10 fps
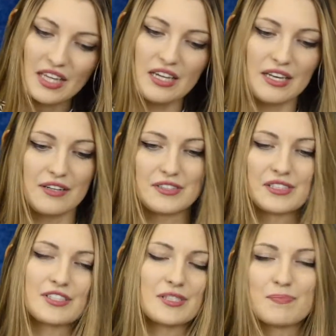and it
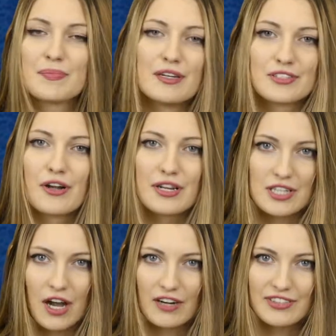was just it was known as
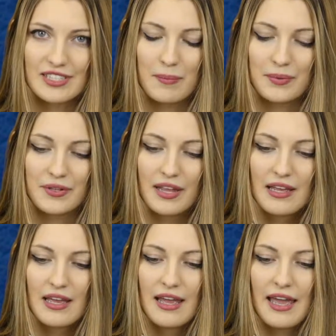the Hartford Temple,
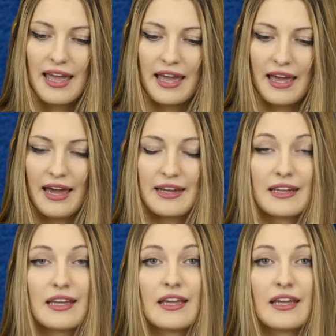and